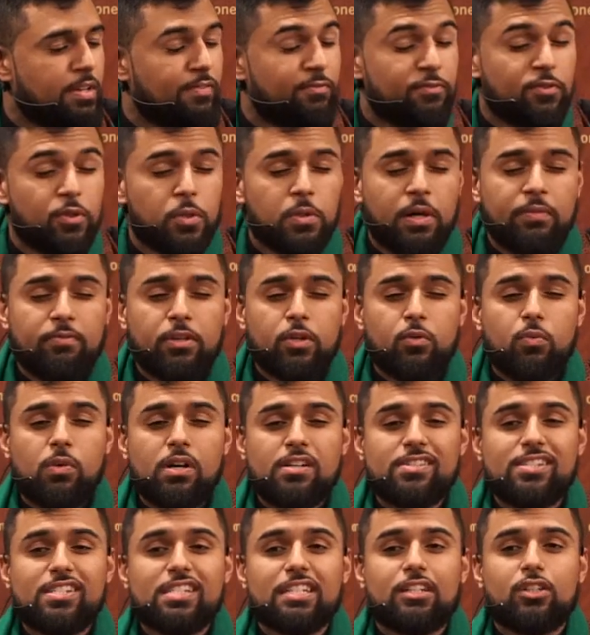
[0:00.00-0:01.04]
if you ever
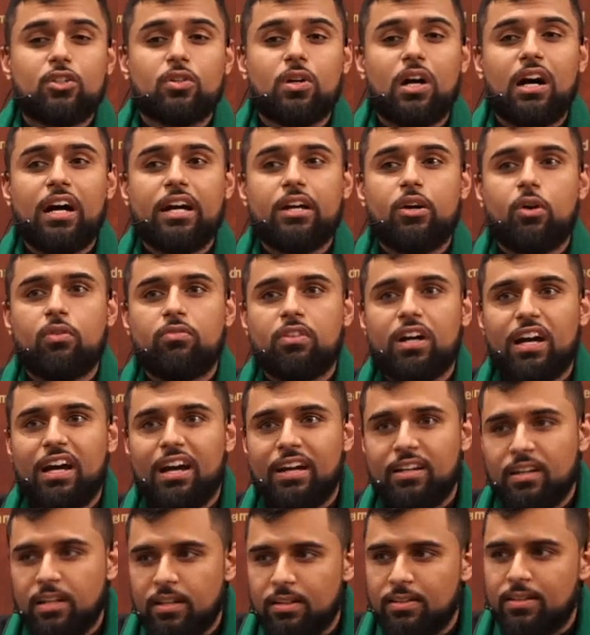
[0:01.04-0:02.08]
want to cry over
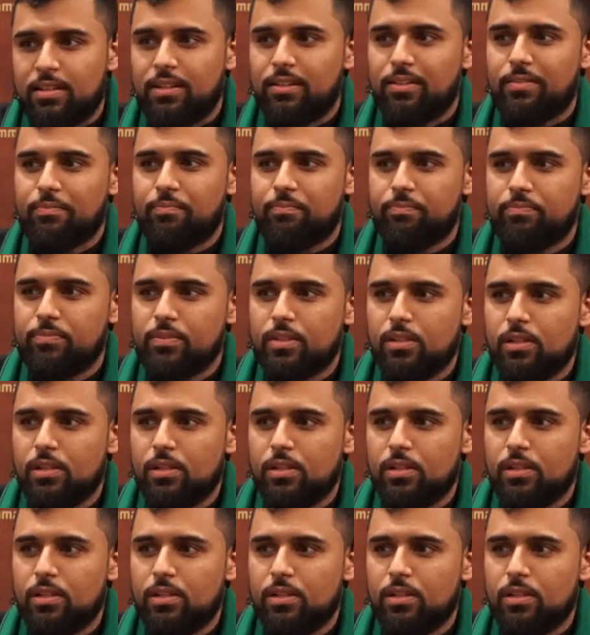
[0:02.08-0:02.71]
anything,